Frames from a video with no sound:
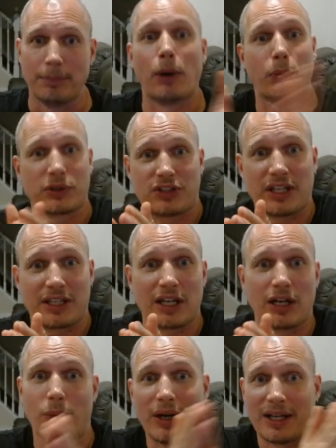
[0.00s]
but we're taking
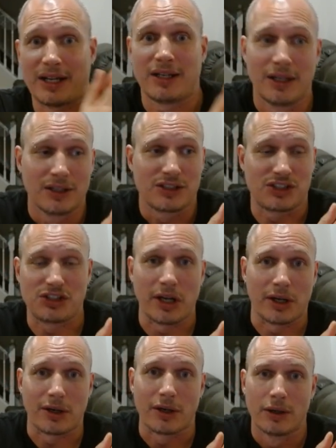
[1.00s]
away
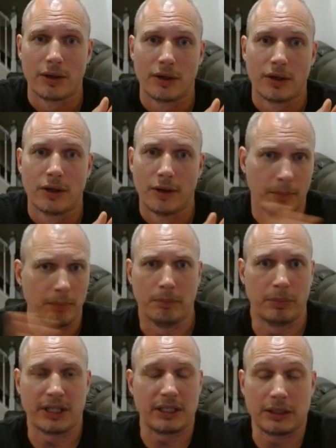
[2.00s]
Snare.
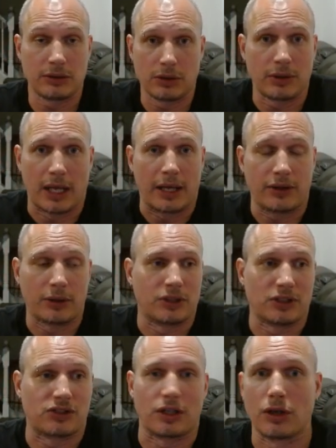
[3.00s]
But they didn't do that. They were
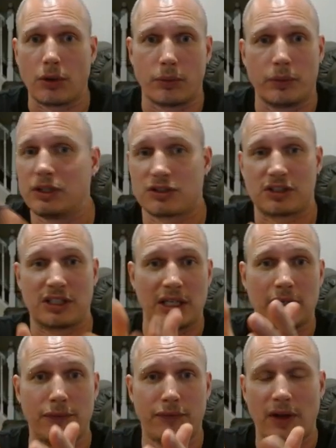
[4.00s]
just like, no, we just
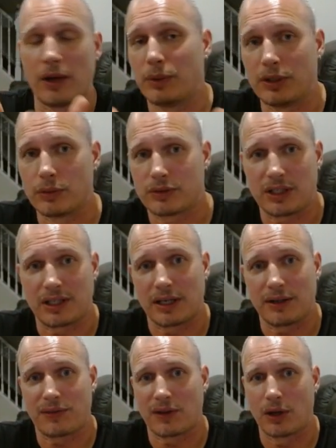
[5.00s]
give and we don't take
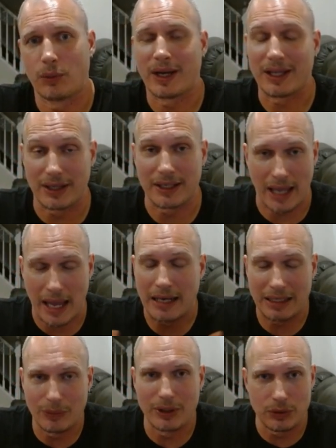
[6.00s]
anything away. Like
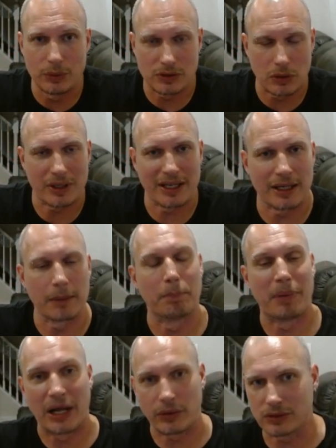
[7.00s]
anyone who was looking at a
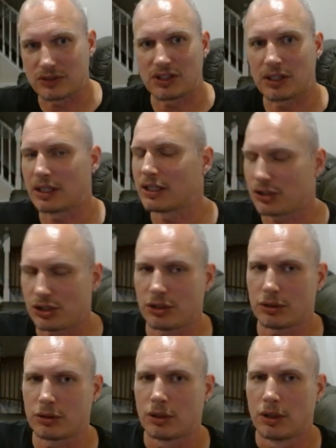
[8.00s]
balancing issue